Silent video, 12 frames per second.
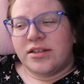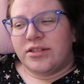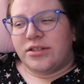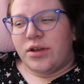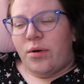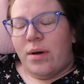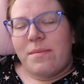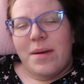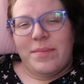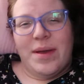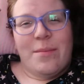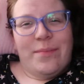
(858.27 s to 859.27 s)
So I
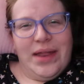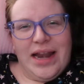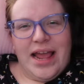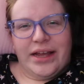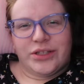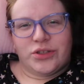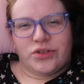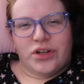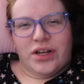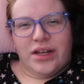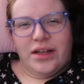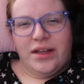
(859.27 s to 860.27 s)
might be a bit
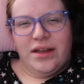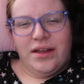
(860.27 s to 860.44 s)
extra